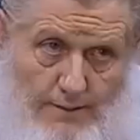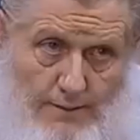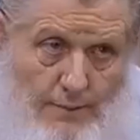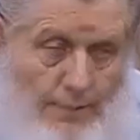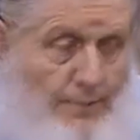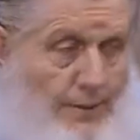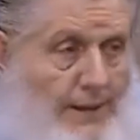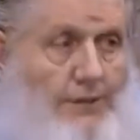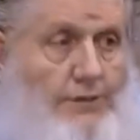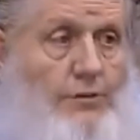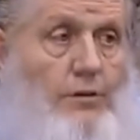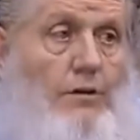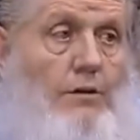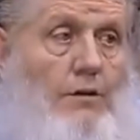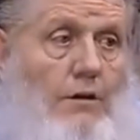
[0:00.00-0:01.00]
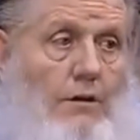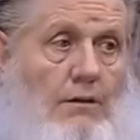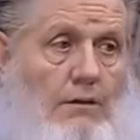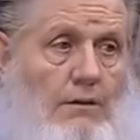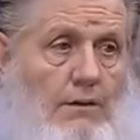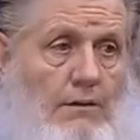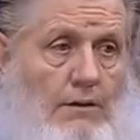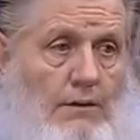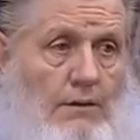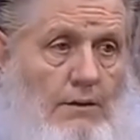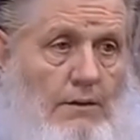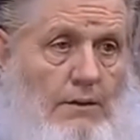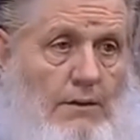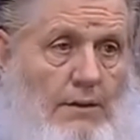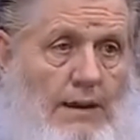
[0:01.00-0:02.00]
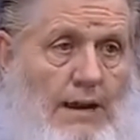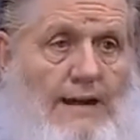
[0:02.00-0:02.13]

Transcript: repent to Allah, and